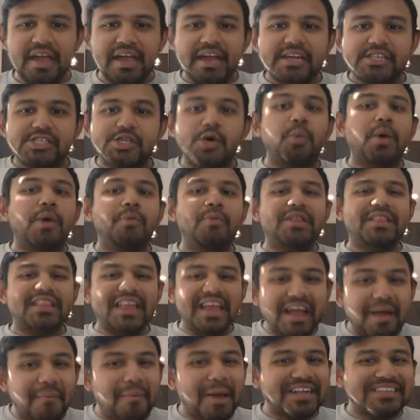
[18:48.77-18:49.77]
So when we
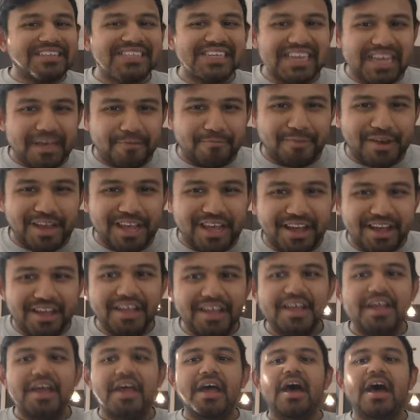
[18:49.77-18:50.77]
think about tachypnea,
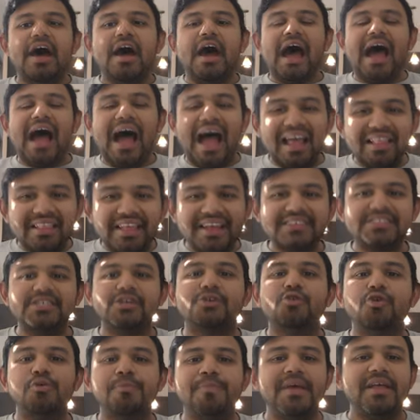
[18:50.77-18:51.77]
I like to
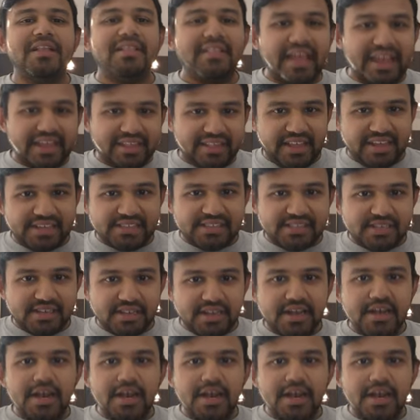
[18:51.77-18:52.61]
group it like this.